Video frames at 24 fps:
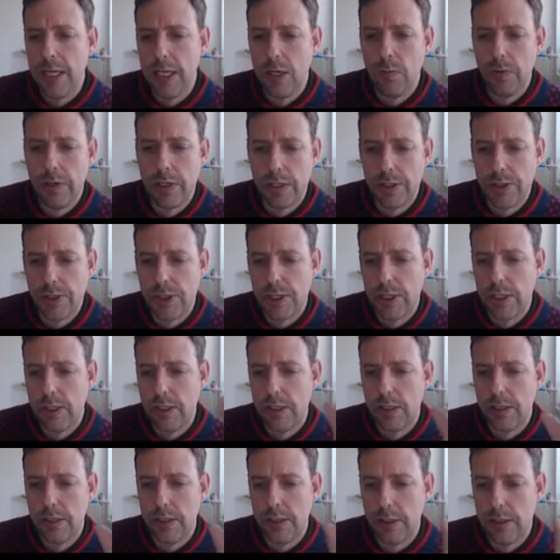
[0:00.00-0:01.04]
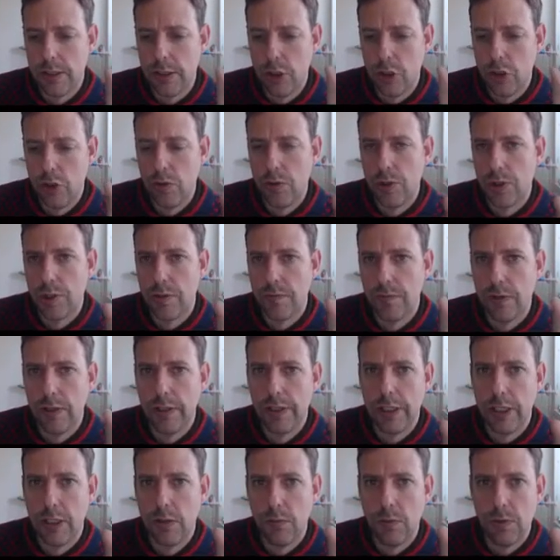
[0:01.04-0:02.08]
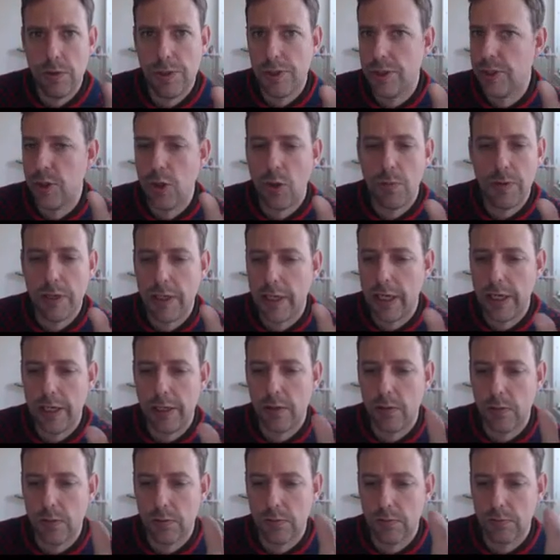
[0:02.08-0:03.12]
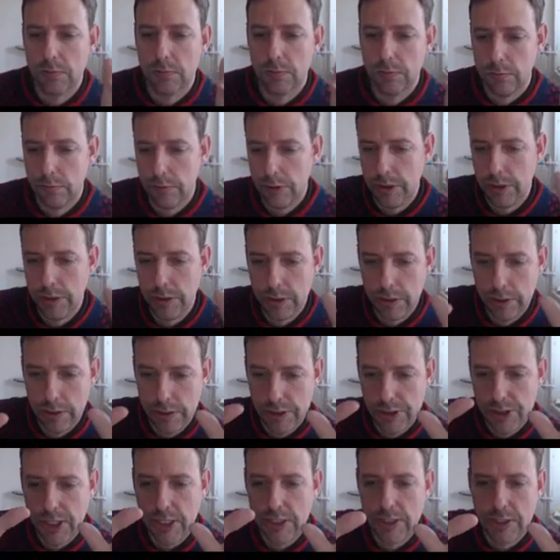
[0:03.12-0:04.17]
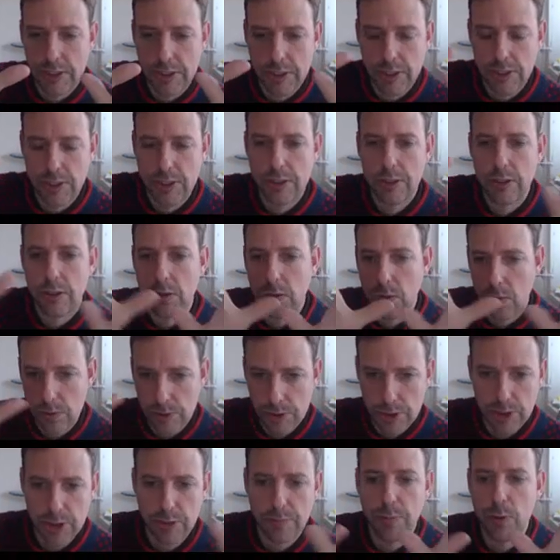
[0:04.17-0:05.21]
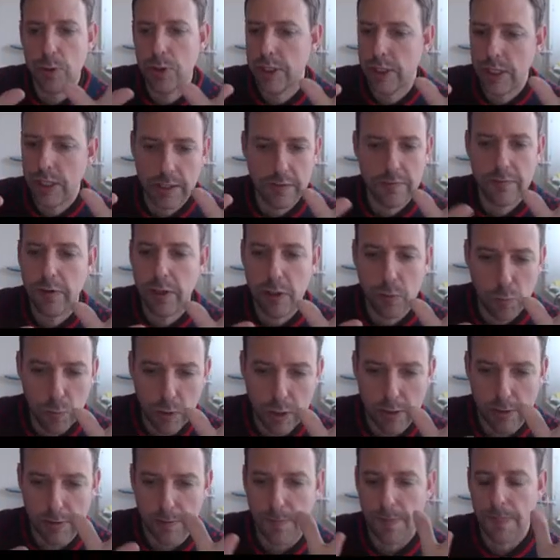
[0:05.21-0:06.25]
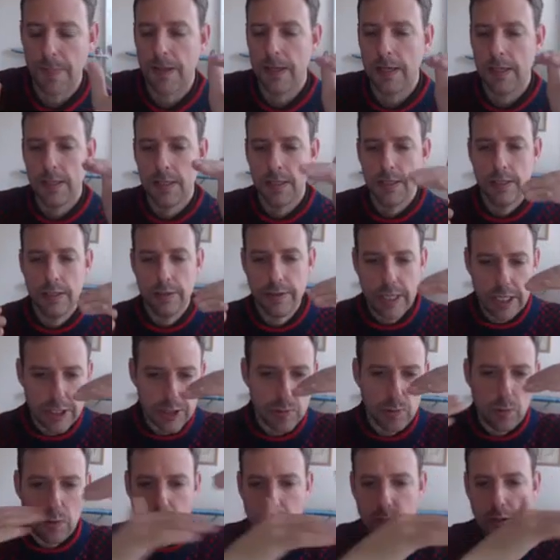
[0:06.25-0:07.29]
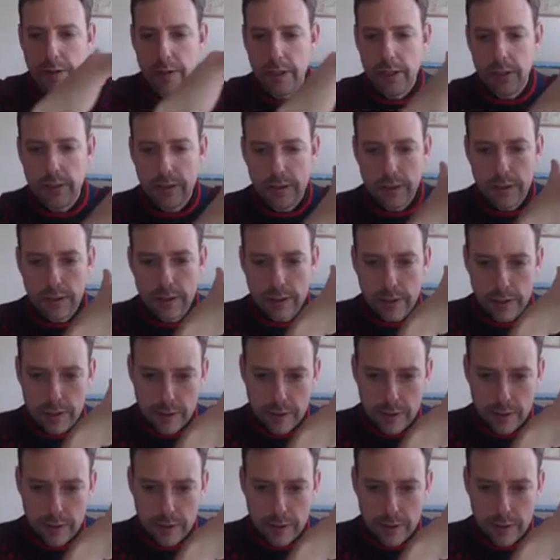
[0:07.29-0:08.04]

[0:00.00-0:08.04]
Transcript: here we can see that the use of the linking words is not mechanical. The sentences and the clauses are put together very well. And that's why I think